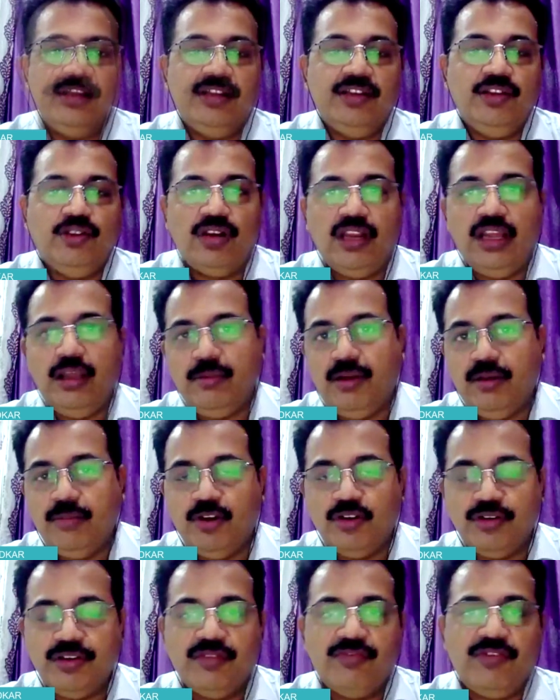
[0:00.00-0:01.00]
and your life
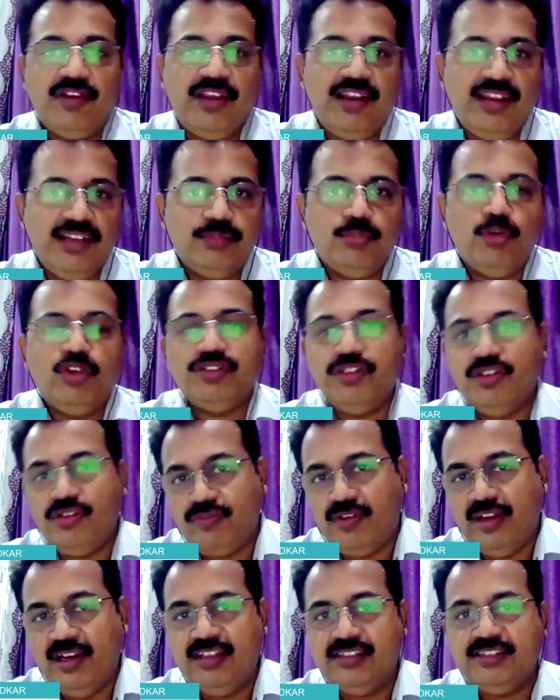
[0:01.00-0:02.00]
about your finance, both your
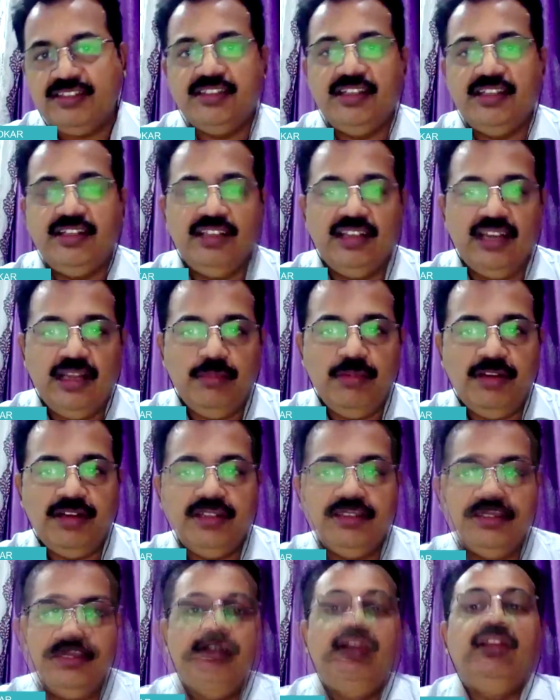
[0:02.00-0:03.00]
finances and the
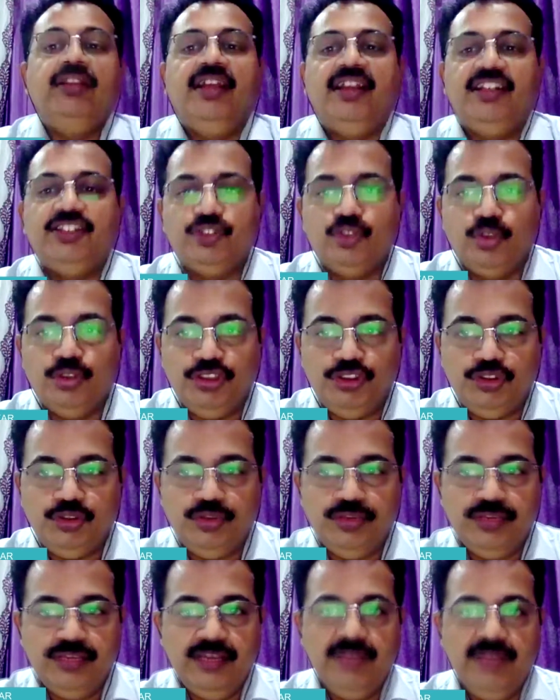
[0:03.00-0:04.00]
liabilities, then there is no issue.